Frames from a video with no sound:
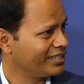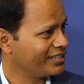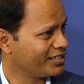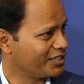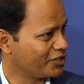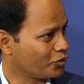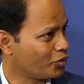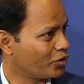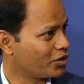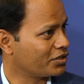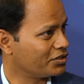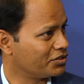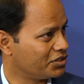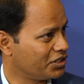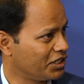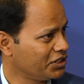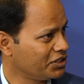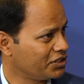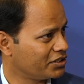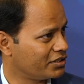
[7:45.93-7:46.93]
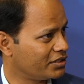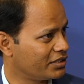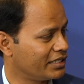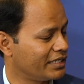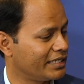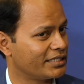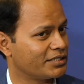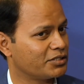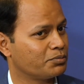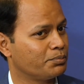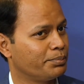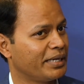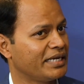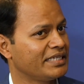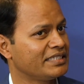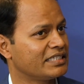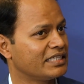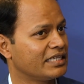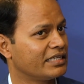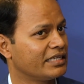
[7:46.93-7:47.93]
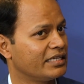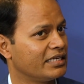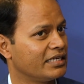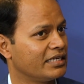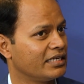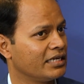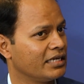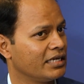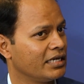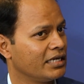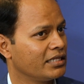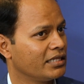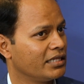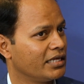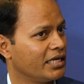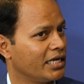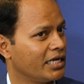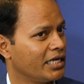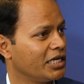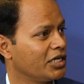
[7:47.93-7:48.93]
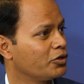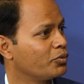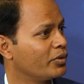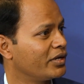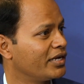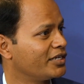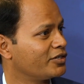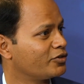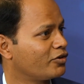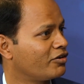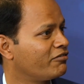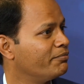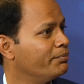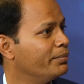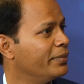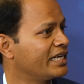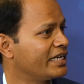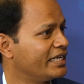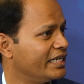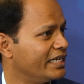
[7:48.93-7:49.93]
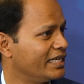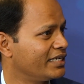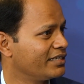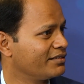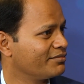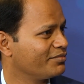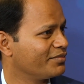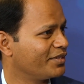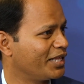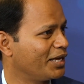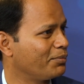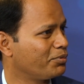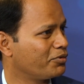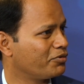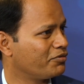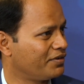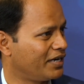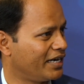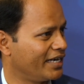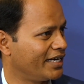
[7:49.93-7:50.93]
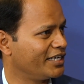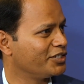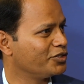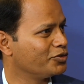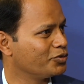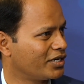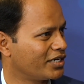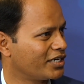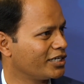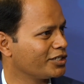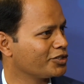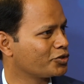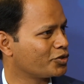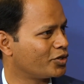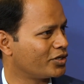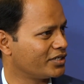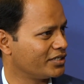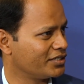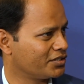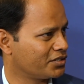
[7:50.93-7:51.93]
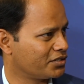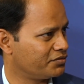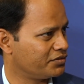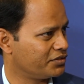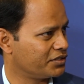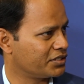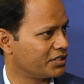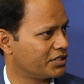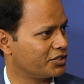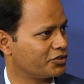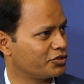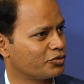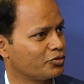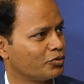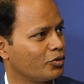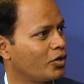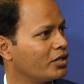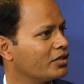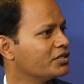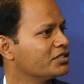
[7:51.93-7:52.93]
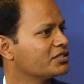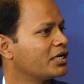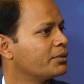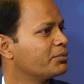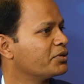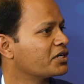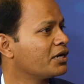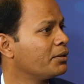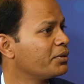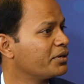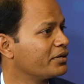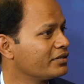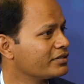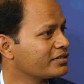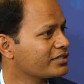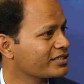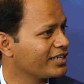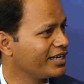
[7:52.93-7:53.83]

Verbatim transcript: This organization is basically the equivalent of Bitly. They provide URL shortening services to all these cyber criminals.